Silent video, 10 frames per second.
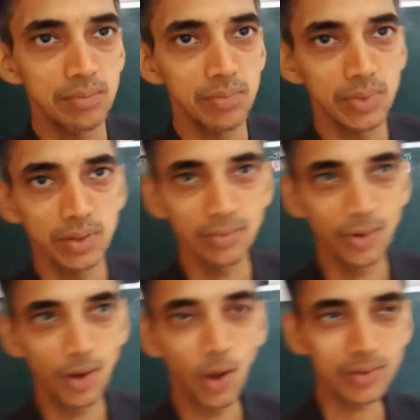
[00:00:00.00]
We
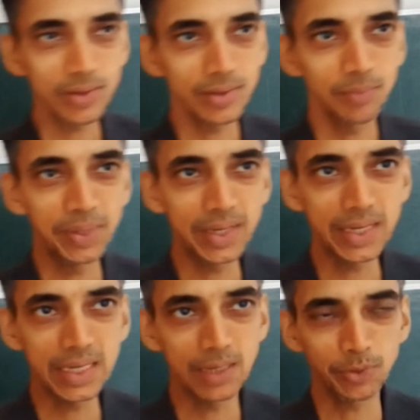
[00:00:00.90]
will not
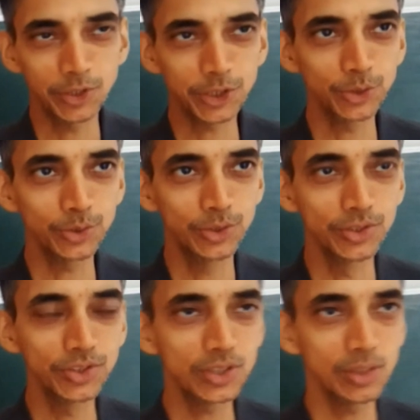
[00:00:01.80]
be in a position to
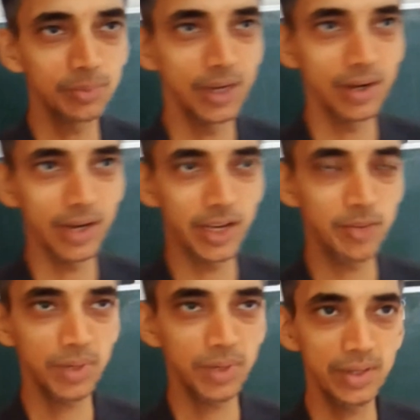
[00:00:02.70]
disturb the
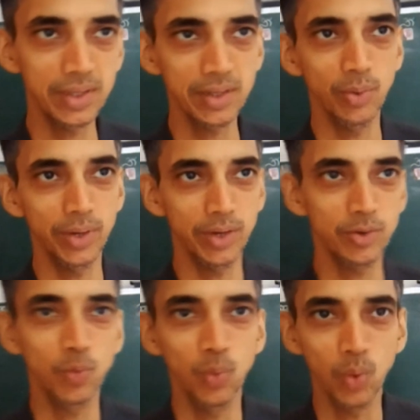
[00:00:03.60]
arrangement owing
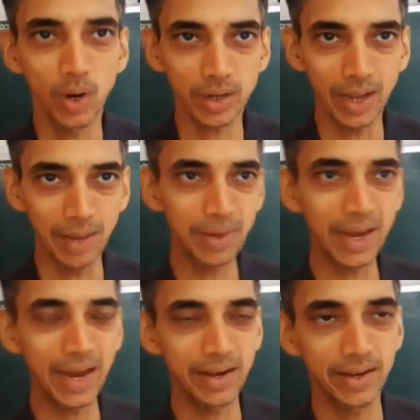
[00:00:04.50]
to what I'm
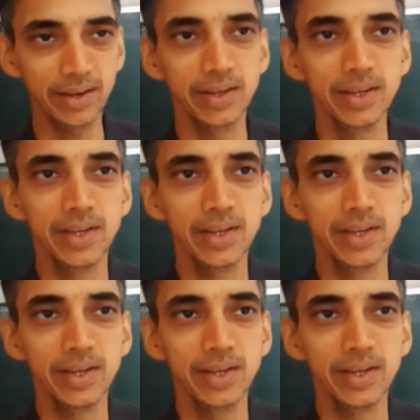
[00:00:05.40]
carrying